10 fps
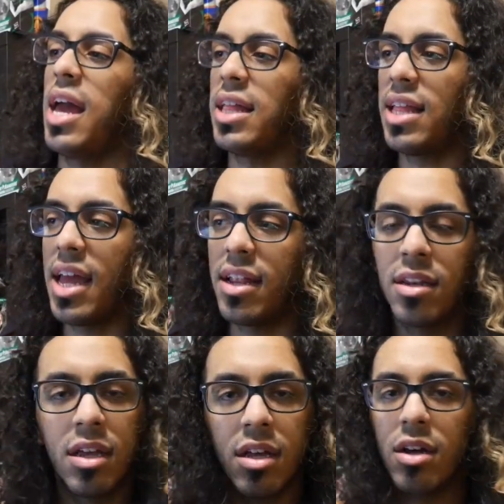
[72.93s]
and
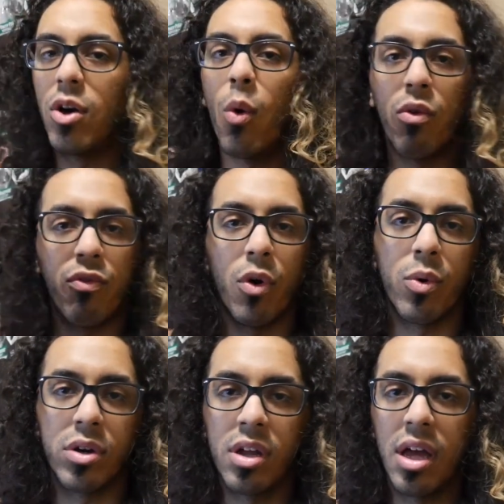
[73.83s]
then going
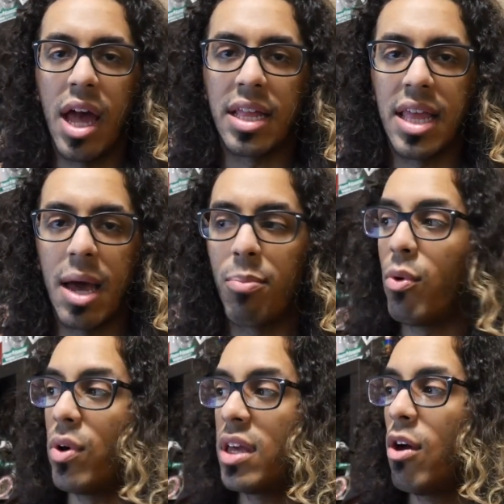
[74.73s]
forward at that
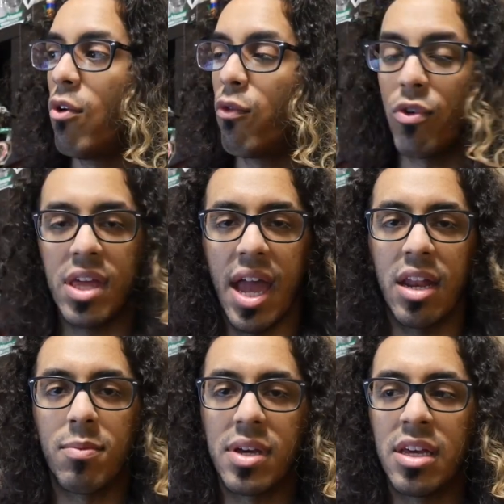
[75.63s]
point for the
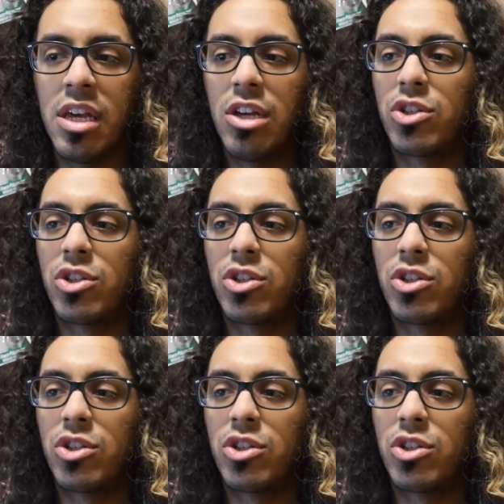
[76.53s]
anime.